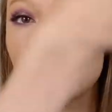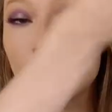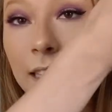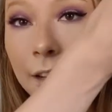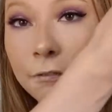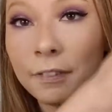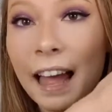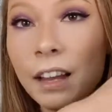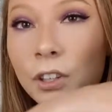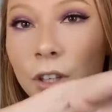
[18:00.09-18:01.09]
so it's like
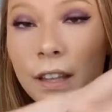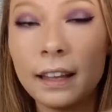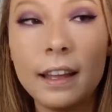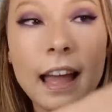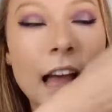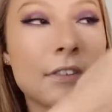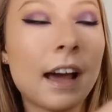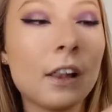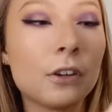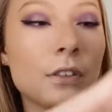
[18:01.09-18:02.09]
flat and you can like have a
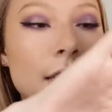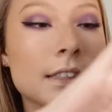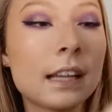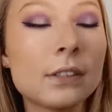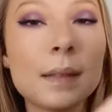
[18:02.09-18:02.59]
color on the inside or